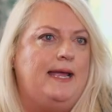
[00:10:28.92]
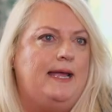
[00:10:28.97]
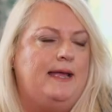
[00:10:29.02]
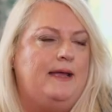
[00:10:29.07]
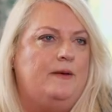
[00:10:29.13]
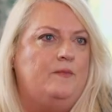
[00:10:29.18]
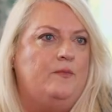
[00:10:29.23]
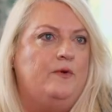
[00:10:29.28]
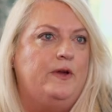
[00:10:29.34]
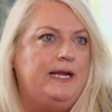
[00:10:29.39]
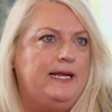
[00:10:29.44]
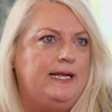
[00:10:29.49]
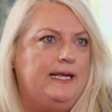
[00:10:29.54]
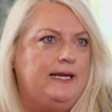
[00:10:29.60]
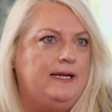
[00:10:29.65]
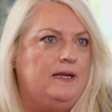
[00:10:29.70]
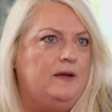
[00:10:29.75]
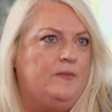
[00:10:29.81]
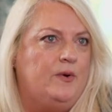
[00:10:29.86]
am
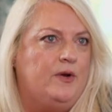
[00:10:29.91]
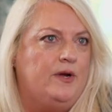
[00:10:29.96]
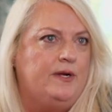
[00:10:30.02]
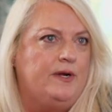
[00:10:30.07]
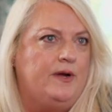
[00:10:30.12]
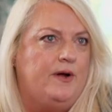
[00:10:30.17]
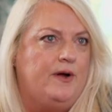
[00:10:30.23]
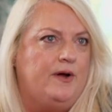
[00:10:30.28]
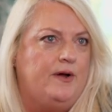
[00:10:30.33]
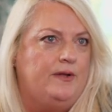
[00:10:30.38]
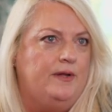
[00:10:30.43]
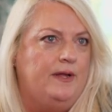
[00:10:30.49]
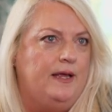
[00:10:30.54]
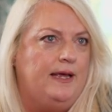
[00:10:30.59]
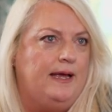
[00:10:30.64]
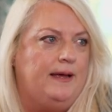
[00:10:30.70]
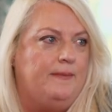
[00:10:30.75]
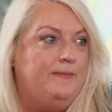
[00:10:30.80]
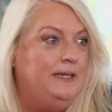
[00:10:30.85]
reading a book called
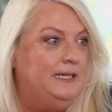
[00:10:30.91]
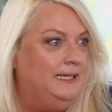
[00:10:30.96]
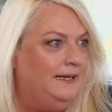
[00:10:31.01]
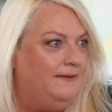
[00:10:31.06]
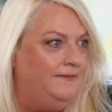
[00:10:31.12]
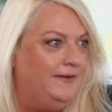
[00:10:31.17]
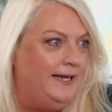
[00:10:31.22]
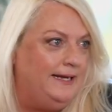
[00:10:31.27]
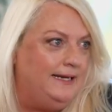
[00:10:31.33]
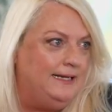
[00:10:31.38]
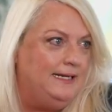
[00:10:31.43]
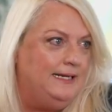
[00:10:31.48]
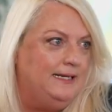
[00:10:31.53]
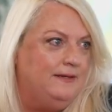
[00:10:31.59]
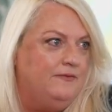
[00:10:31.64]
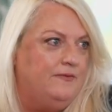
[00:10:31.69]
uh, Believe It